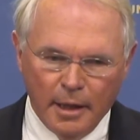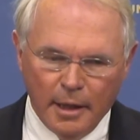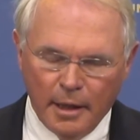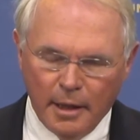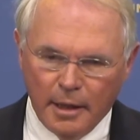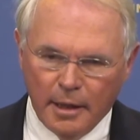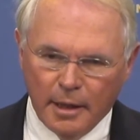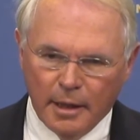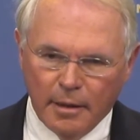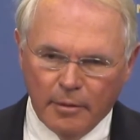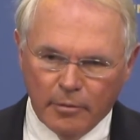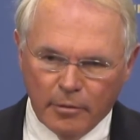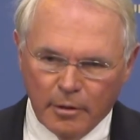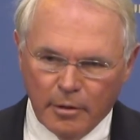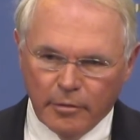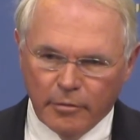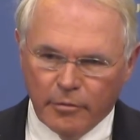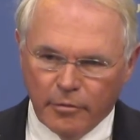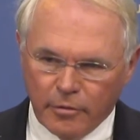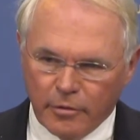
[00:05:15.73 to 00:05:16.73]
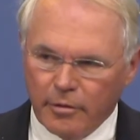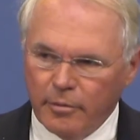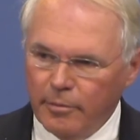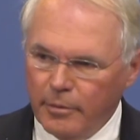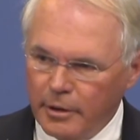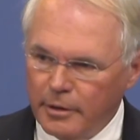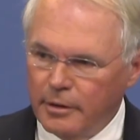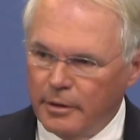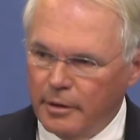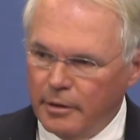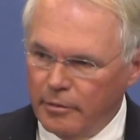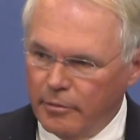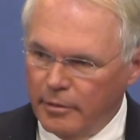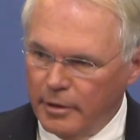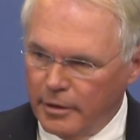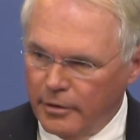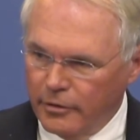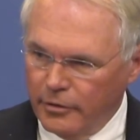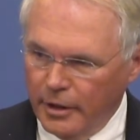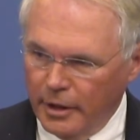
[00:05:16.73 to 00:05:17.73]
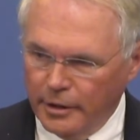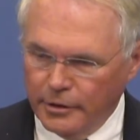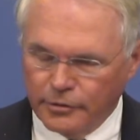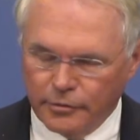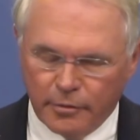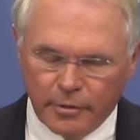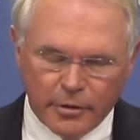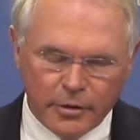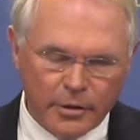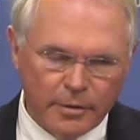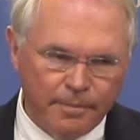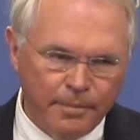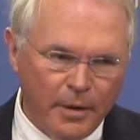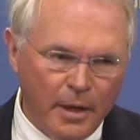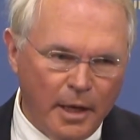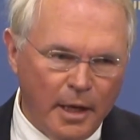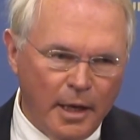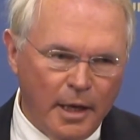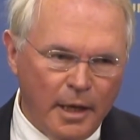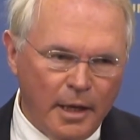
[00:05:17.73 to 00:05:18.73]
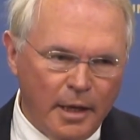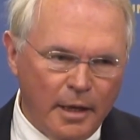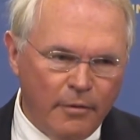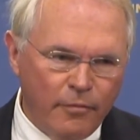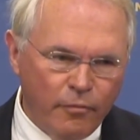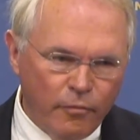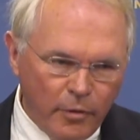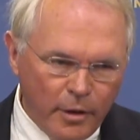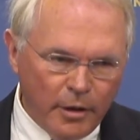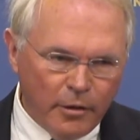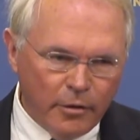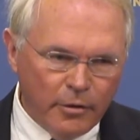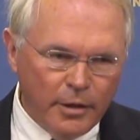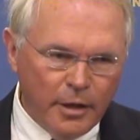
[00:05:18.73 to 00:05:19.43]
And I would also submit to you, it's dangerous. If we are